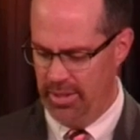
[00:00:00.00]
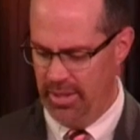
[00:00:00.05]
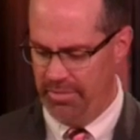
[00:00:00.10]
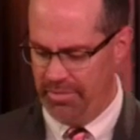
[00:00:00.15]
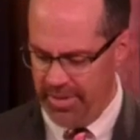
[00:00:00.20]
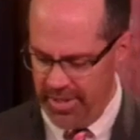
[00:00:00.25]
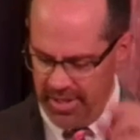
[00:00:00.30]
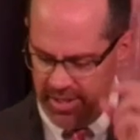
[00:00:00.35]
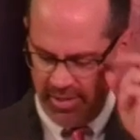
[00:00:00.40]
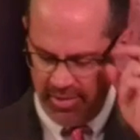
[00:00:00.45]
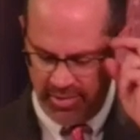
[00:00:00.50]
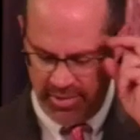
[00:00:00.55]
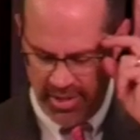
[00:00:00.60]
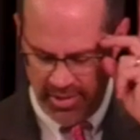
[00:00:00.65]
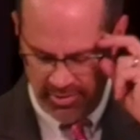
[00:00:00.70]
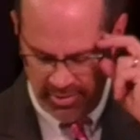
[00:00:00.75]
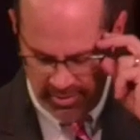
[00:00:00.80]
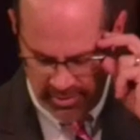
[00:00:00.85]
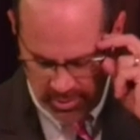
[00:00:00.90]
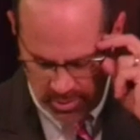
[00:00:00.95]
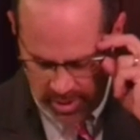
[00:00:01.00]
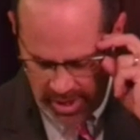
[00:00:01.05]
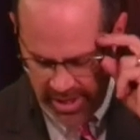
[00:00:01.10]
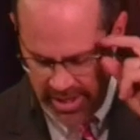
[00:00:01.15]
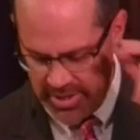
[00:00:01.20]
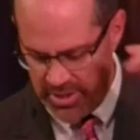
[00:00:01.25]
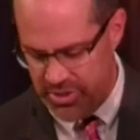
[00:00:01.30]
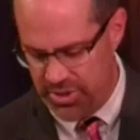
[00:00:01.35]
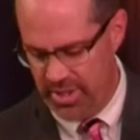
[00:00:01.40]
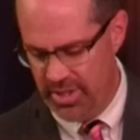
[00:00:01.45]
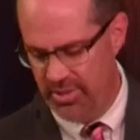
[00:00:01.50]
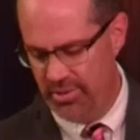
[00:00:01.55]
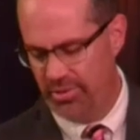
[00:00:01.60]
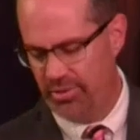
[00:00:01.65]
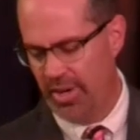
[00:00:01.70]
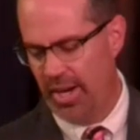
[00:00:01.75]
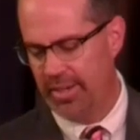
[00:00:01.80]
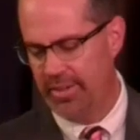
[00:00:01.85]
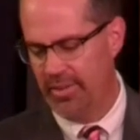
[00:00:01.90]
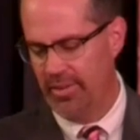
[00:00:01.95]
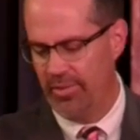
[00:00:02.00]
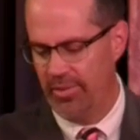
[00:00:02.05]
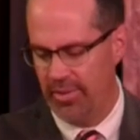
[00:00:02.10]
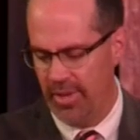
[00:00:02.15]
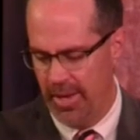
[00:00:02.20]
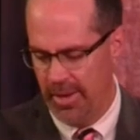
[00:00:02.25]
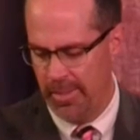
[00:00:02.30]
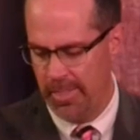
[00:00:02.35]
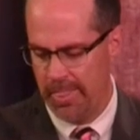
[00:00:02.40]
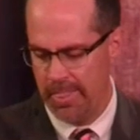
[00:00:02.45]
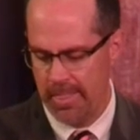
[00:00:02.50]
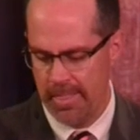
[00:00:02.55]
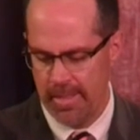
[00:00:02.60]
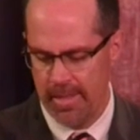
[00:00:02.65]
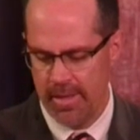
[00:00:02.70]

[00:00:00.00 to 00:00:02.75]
If it is, listen to what it should instruct us then.